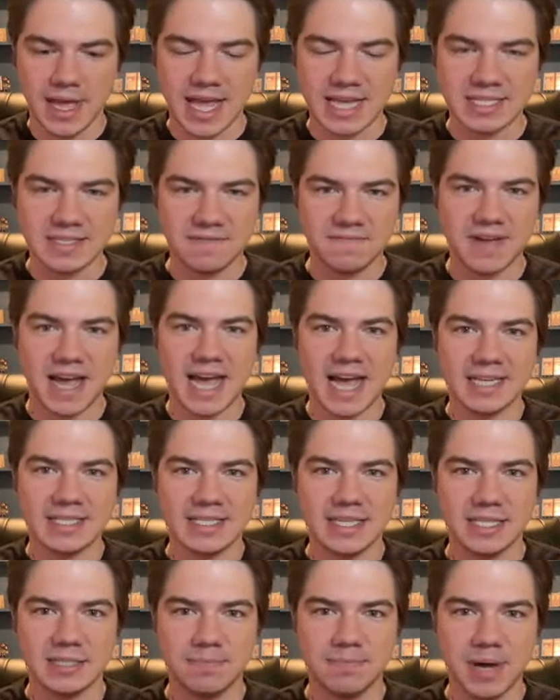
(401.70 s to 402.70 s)
as
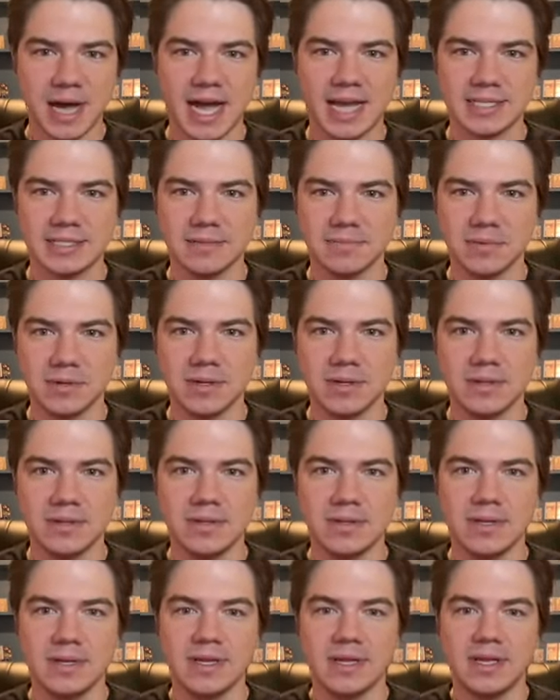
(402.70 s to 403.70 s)
fast as possible
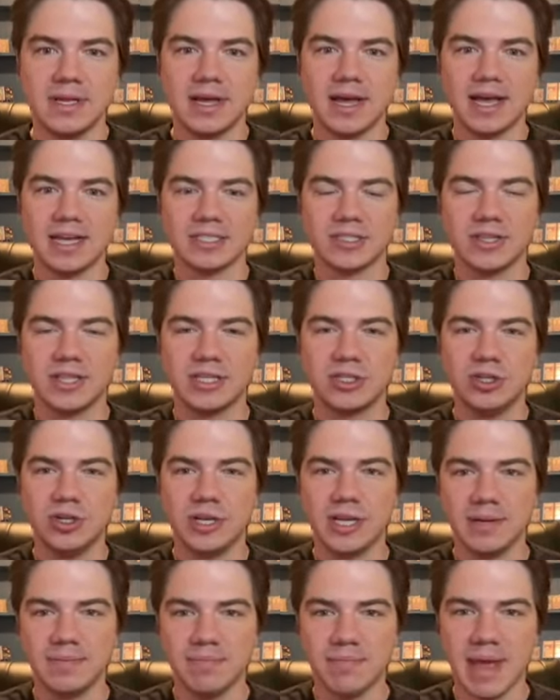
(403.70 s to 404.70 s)
uh, so that you
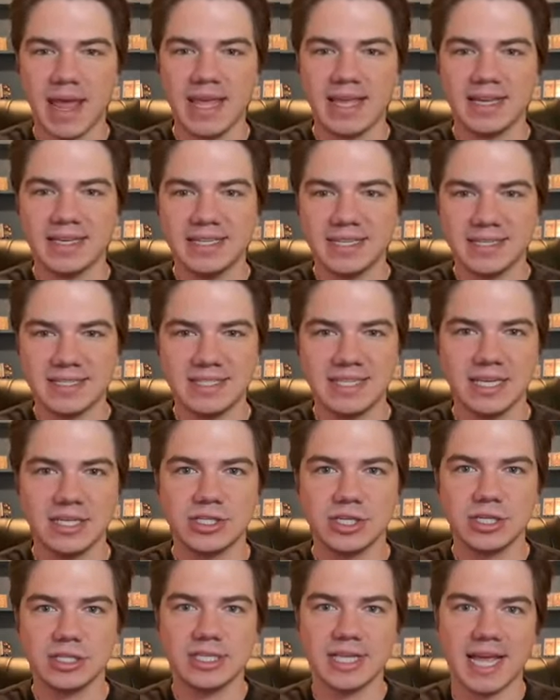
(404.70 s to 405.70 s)
can make
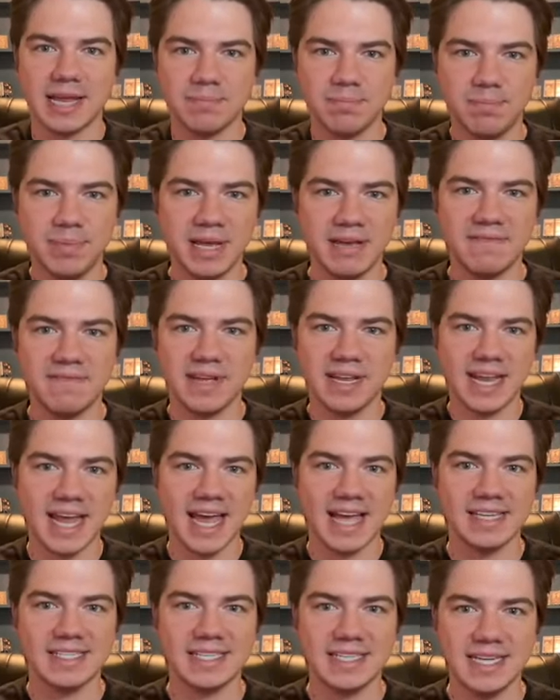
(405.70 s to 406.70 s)
decisions and pivot
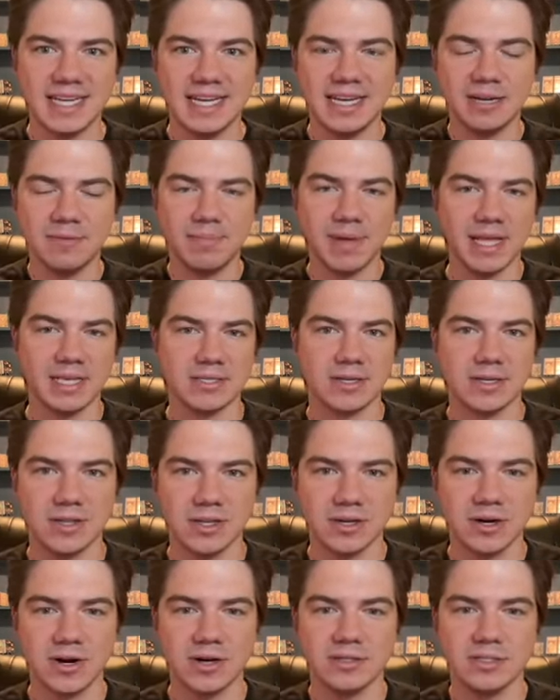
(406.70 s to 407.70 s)
as needed based on
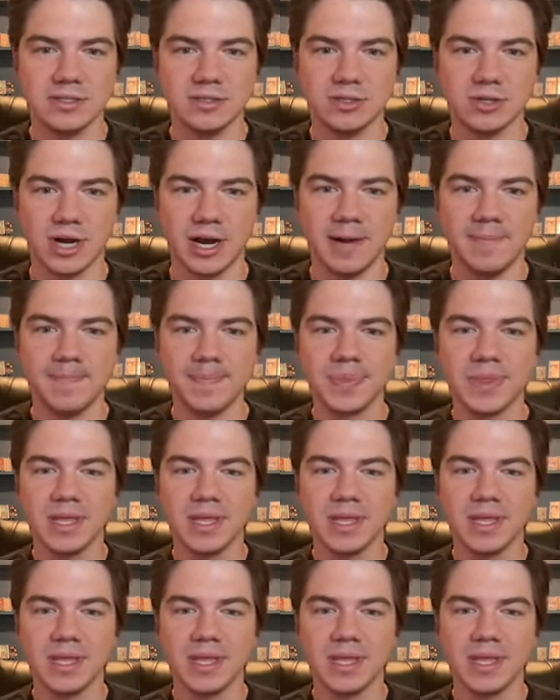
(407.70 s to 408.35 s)
the cards you draw.